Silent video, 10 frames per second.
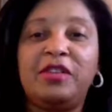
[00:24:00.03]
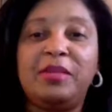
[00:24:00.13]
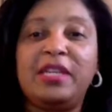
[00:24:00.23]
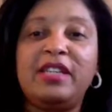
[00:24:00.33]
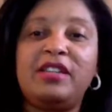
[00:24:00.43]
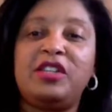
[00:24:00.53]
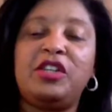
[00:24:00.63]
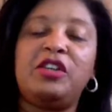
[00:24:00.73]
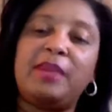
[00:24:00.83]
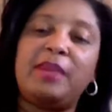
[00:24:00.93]
the beginning of the
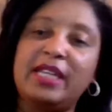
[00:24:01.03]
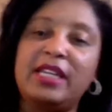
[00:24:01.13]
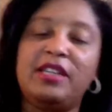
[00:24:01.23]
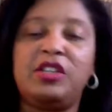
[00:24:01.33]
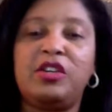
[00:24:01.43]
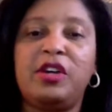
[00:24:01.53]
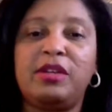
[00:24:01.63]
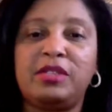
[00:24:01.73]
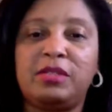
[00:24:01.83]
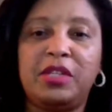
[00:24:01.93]
year, by the end of the year, I
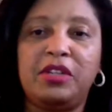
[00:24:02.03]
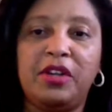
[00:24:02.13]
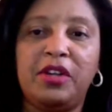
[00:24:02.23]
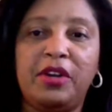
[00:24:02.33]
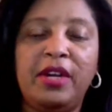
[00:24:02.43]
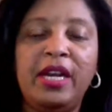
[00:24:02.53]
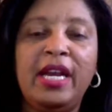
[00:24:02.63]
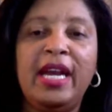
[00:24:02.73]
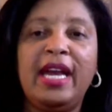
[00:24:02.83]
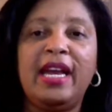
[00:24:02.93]
was a millionaire.
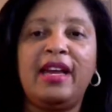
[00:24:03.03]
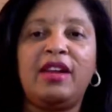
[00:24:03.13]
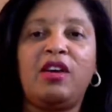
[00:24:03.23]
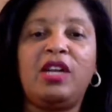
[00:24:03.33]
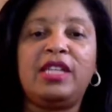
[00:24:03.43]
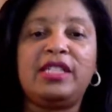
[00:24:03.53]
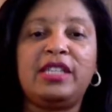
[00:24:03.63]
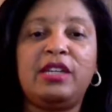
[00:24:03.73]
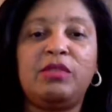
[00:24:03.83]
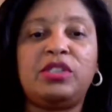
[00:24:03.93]
And all I
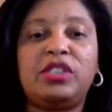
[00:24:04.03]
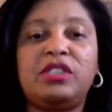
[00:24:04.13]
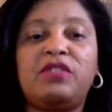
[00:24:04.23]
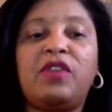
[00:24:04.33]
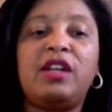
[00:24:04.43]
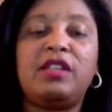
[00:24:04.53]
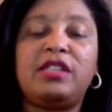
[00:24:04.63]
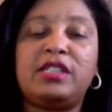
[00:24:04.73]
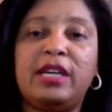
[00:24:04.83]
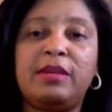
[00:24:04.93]
did was just follow the
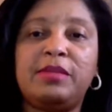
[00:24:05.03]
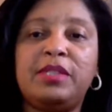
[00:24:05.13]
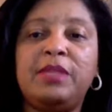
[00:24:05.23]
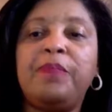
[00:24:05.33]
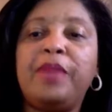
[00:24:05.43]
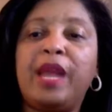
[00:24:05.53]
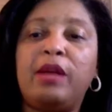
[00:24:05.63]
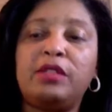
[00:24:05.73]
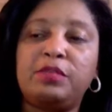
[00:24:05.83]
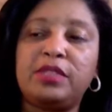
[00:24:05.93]
steps. I
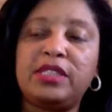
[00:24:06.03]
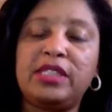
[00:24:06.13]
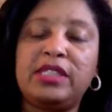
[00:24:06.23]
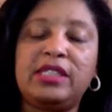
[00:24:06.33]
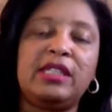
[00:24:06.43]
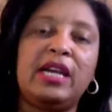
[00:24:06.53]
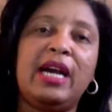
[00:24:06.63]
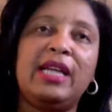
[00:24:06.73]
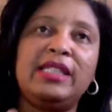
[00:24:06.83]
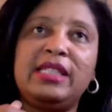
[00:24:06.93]
was persistent.
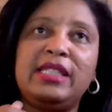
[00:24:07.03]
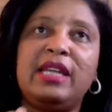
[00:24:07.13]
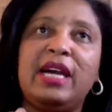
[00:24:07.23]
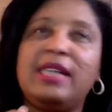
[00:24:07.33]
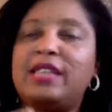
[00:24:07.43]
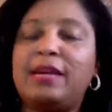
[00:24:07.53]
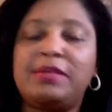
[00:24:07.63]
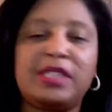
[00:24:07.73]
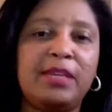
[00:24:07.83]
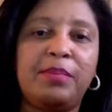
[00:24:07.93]
I stopped
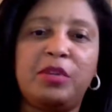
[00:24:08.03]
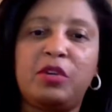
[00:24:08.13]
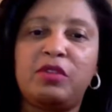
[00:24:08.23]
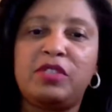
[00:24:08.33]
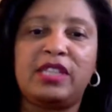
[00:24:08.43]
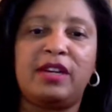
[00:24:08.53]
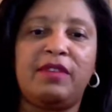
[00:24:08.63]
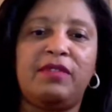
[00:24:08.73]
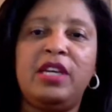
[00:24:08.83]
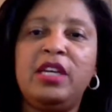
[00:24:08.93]
skipping over stuff.
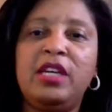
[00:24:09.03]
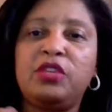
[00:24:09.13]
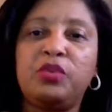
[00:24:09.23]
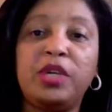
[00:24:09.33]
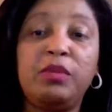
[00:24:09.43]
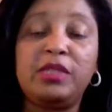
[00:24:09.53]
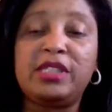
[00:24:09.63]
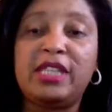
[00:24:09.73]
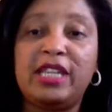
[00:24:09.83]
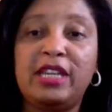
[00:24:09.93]
Greed would
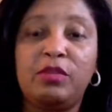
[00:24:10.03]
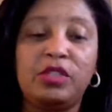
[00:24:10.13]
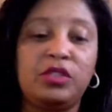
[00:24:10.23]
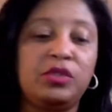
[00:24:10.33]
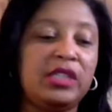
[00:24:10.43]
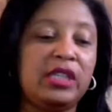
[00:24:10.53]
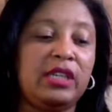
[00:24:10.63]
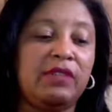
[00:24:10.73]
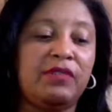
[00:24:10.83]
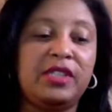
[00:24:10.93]
set in when you
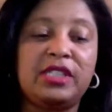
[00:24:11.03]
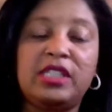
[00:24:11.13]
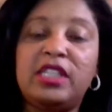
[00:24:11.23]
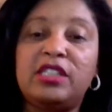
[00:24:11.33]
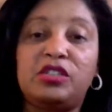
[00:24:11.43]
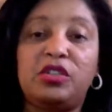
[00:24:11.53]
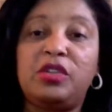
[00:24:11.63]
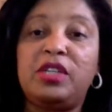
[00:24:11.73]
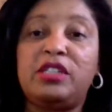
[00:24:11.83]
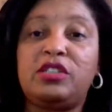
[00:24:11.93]
see 50 cents
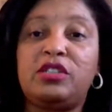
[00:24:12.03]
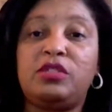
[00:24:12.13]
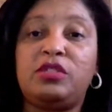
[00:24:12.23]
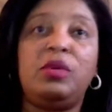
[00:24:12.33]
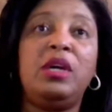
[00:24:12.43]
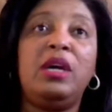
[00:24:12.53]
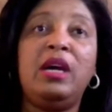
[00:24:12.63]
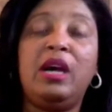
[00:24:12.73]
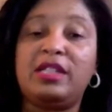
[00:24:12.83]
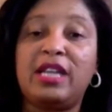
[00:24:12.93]
turn into
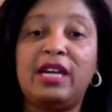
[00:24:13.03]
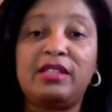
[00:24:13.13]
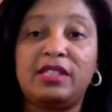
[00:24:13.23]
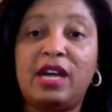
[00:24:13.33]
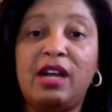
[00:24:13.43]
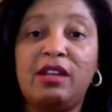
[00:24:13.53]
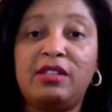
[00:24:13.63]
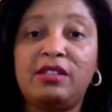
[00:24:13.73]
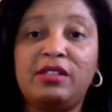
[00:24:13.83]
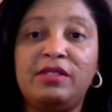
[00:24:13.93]
$1,000.